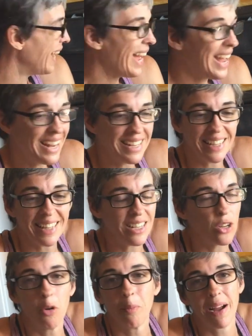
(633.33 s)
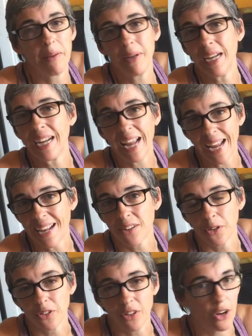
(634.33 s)
and they don't mind being
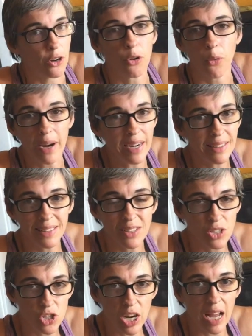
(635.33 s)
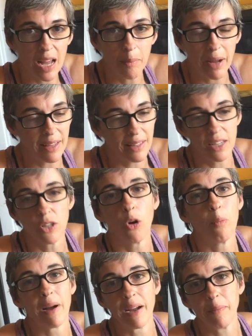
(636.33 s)
handled. They're great at this job, and they
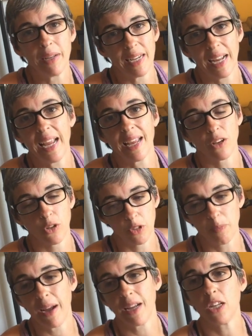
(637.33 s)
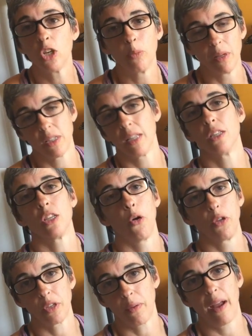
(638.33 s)
don't mind being handled by humans, and so
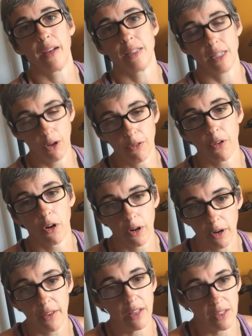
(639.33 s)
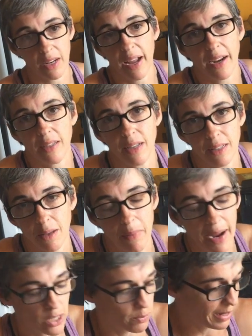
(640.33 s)
it's ideal for, it's a
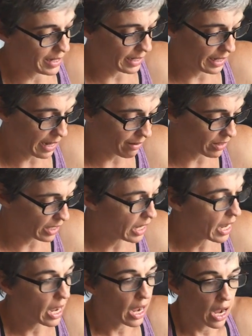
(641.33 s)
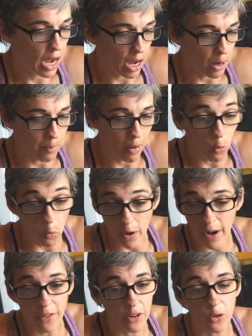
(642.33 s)
match made in heaven.
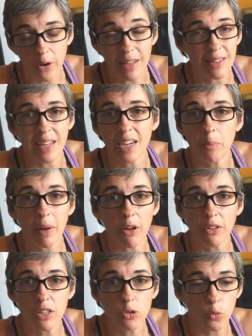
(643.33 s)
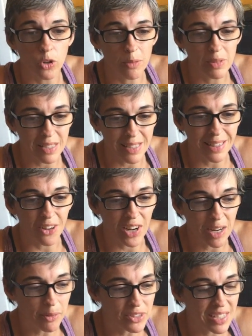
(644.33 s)
One other great thing about these worms is that they're
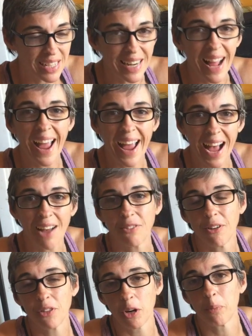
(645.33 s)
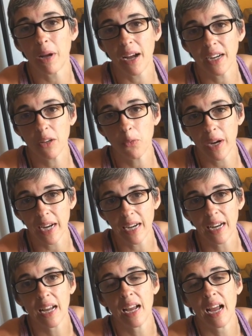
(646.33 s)
able to eat half of their body
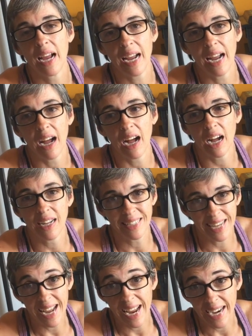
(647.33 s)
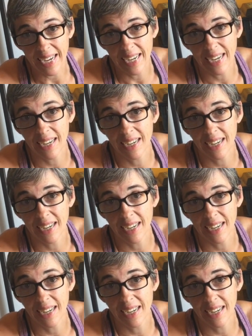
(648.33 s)
weight a day